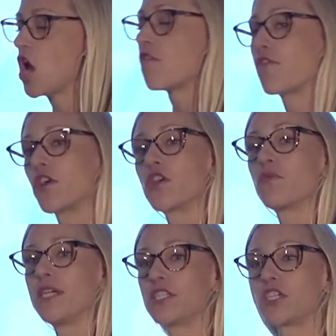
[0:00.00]
Further
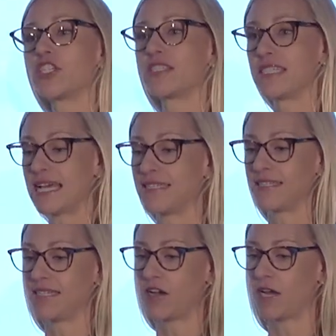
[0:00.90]
research is
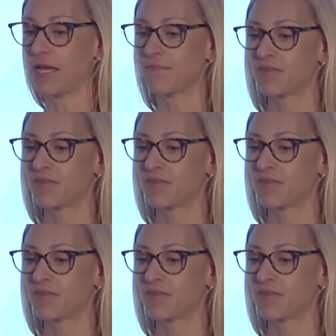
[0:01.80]
necessary